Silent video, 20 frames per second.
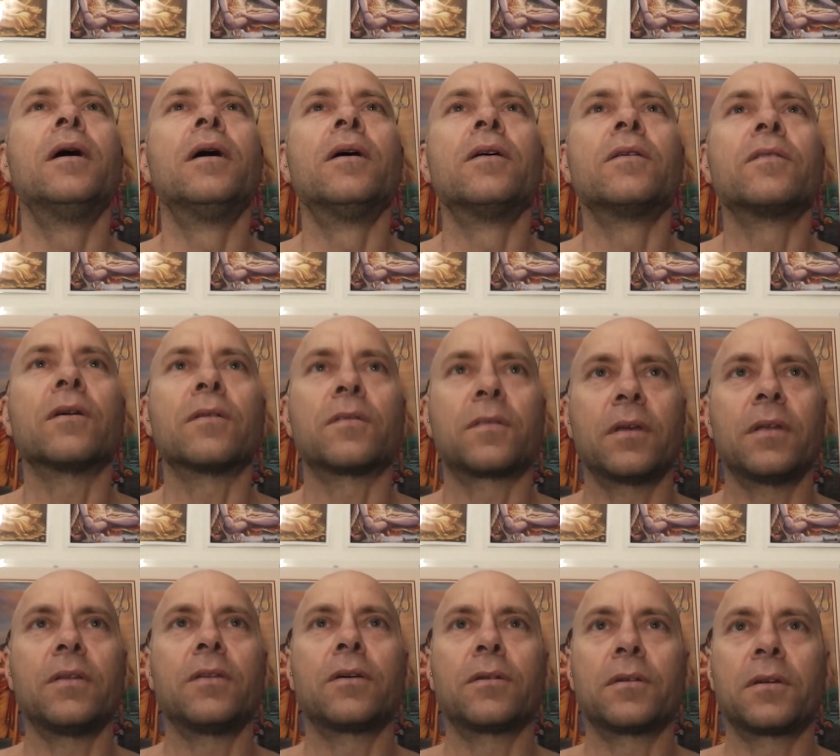So I was
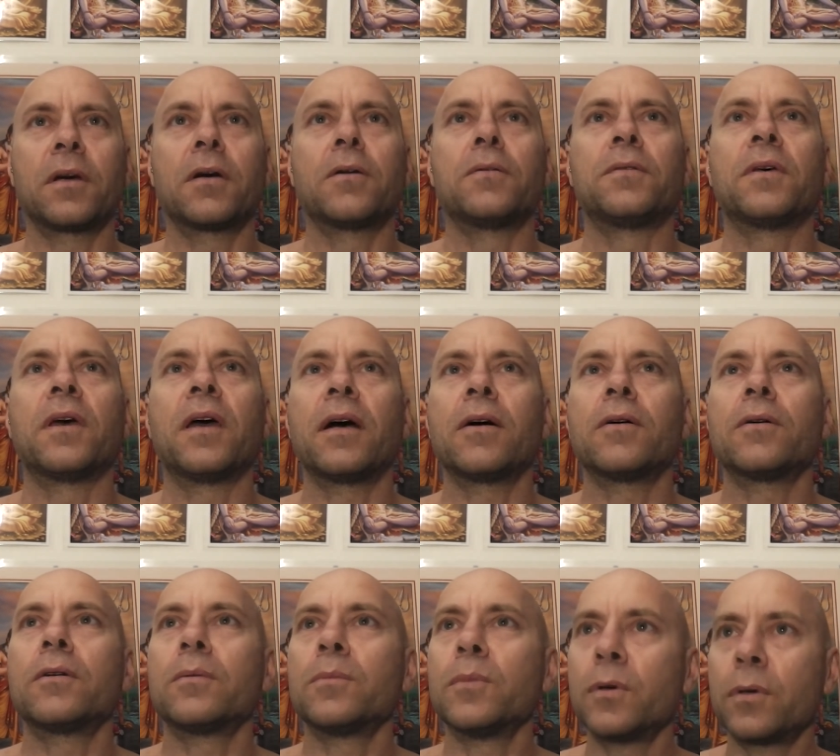sitting on Koh Tao
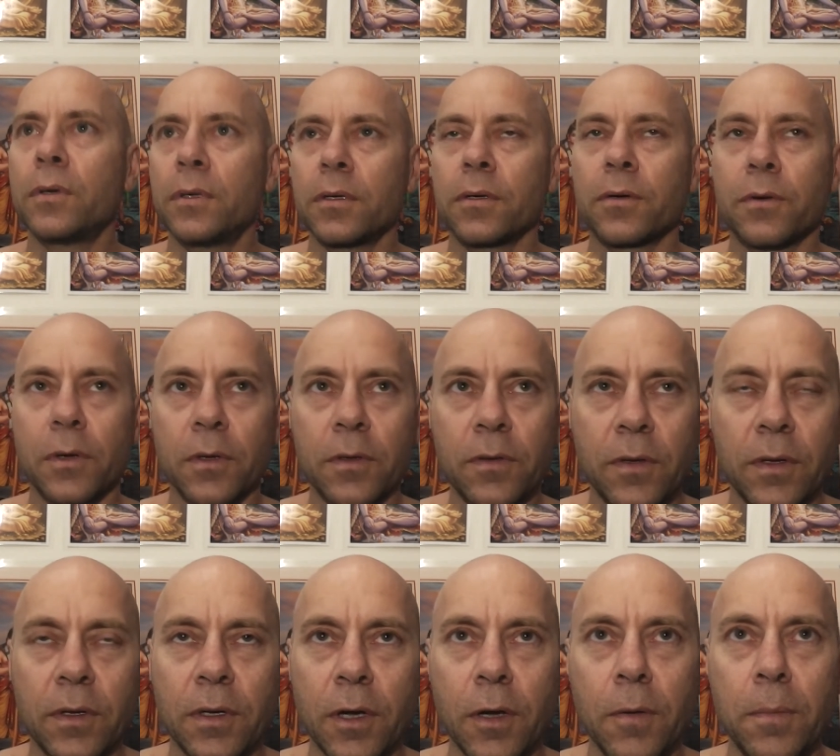and I'm looking across to
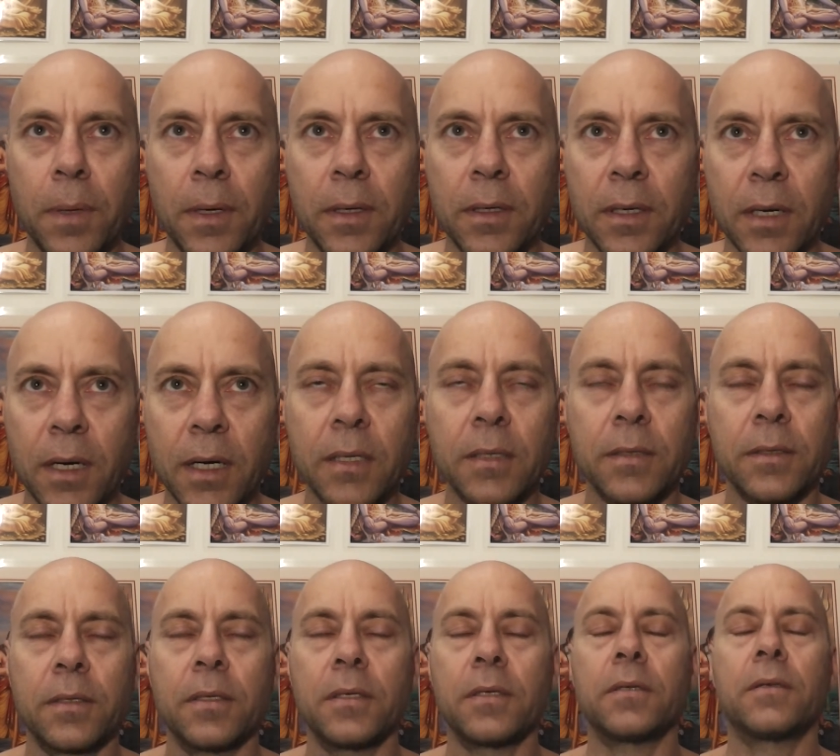Koh Phangan,
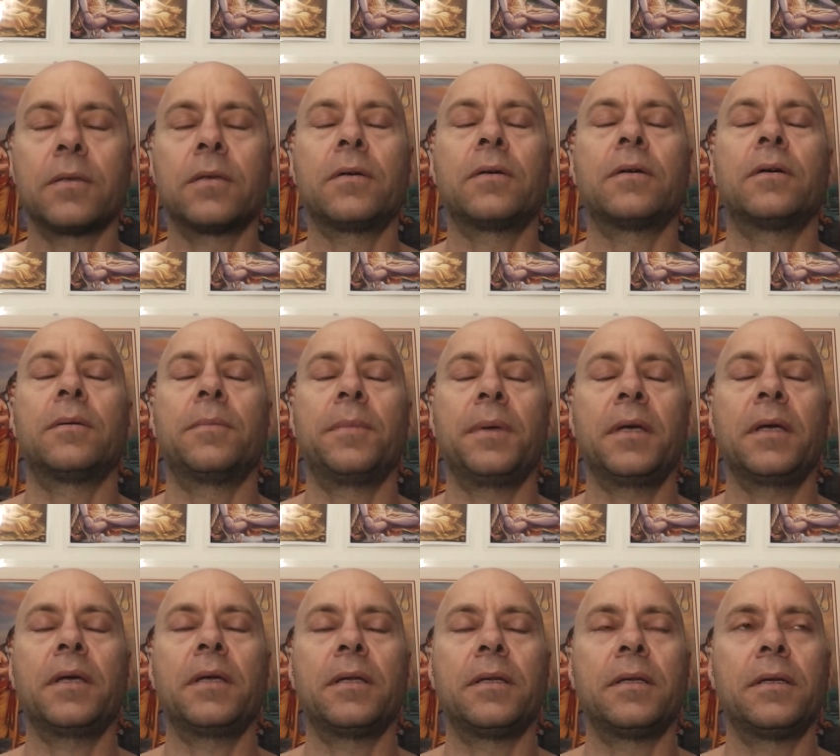thinking, oh
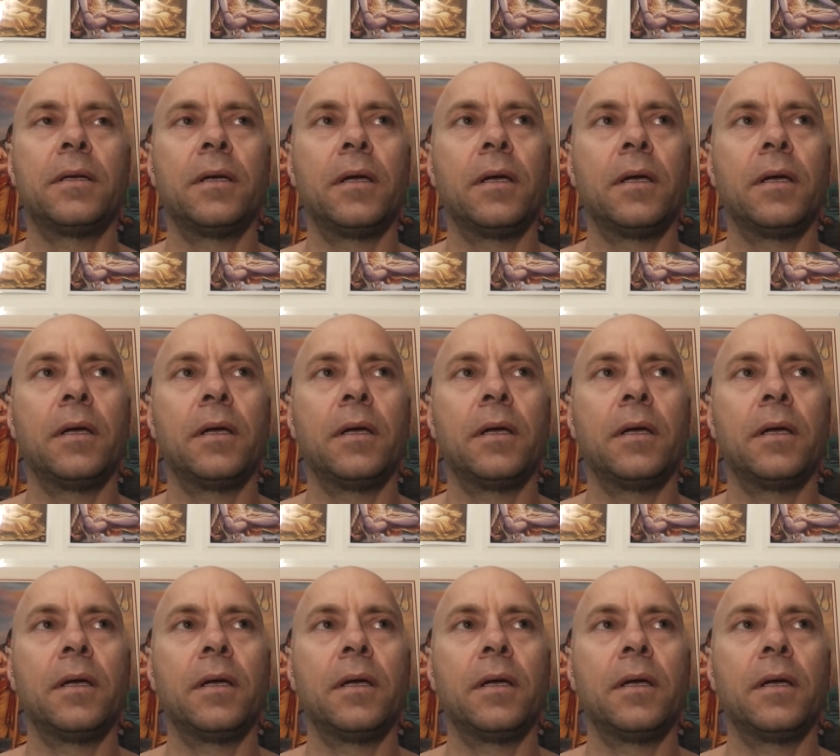man,